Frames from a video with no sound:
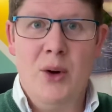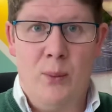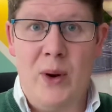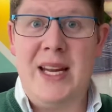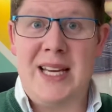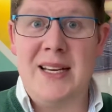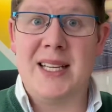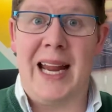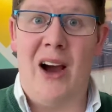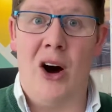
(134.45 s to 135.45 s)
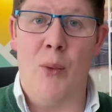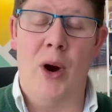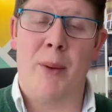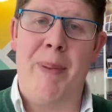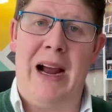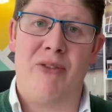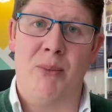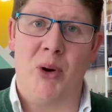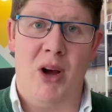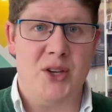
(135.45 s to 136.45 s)
we tend to get artwork back
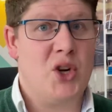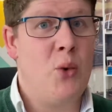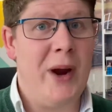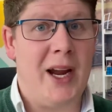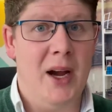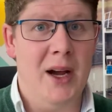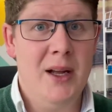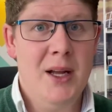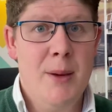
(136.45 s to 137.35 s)
from clients quicker